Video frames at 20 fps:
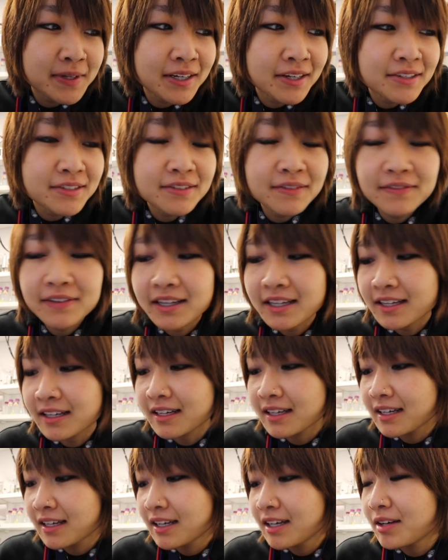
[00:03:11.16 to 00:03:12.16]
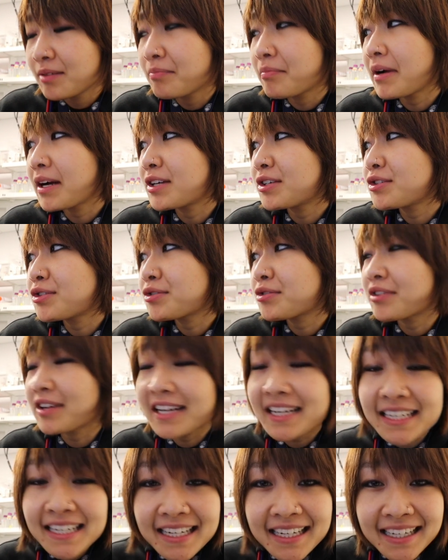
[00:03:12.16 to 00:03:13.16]
because of like my
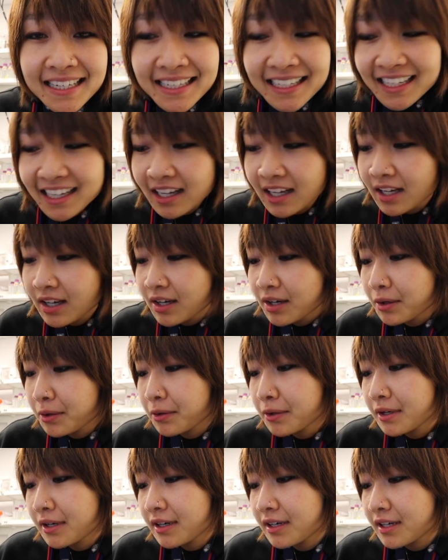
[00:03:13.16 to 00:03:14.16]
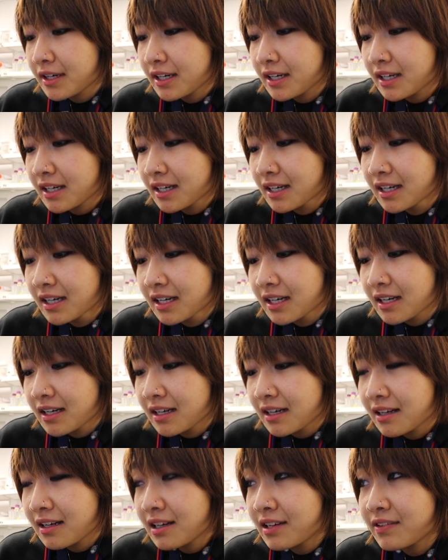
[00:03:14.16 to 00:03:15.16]
training or
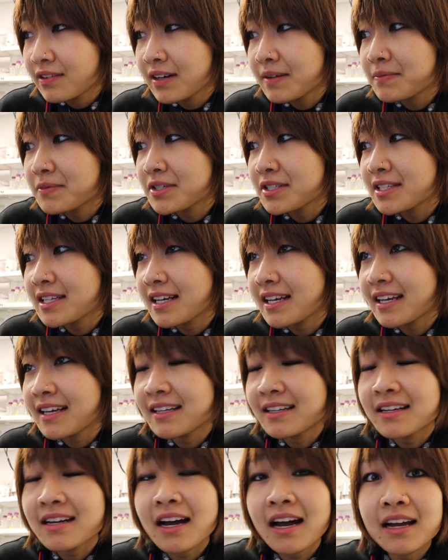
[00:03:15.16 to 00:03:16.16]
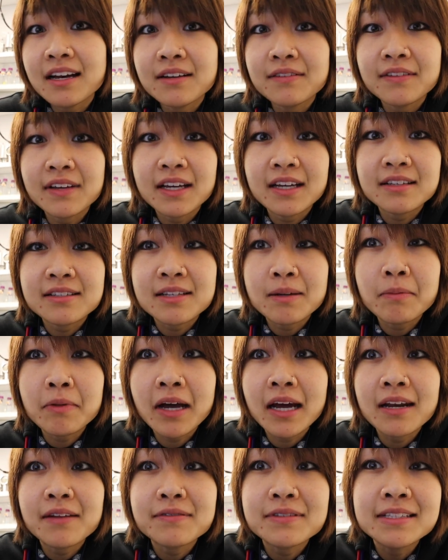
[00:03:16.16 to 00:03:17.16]
if I'm just like in kind of like some
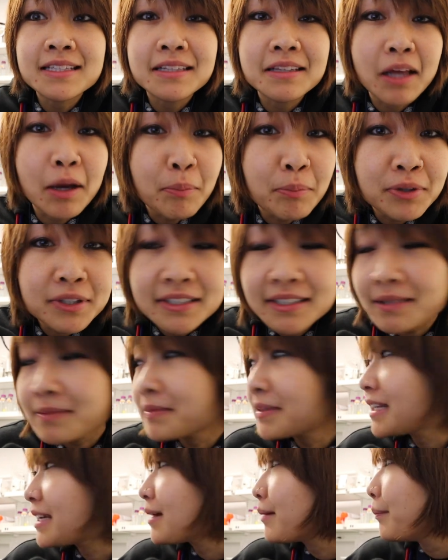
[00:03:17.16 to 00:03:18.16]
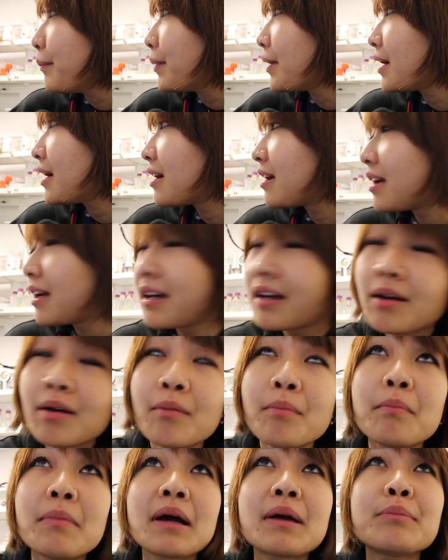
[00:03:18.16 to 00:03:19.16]
kind of slump or something, but
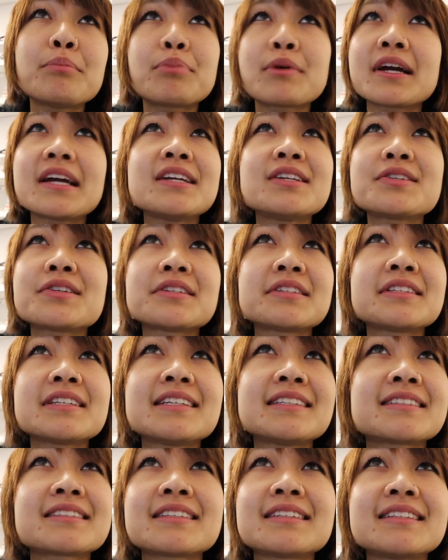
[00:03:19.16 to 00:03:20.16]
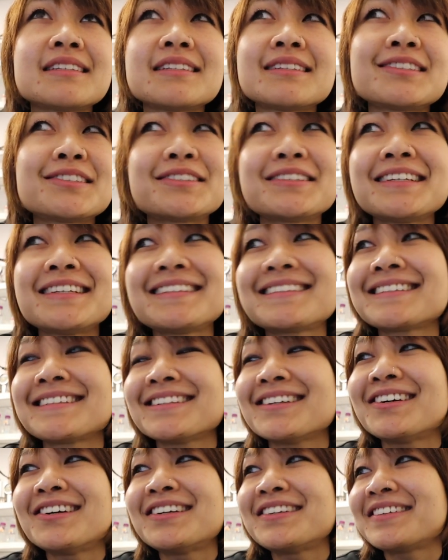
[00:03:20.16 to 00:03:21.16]
my brain just
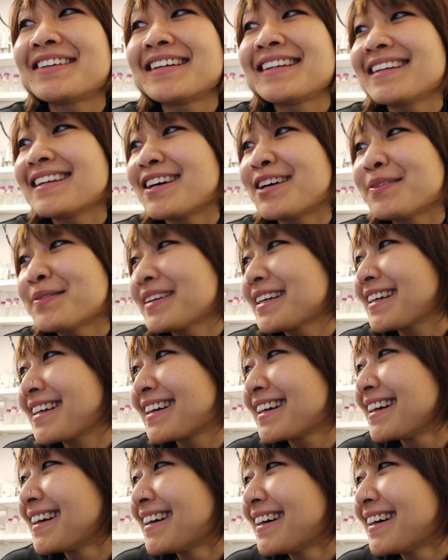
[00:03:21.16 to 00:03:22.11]
isn't on right now. Like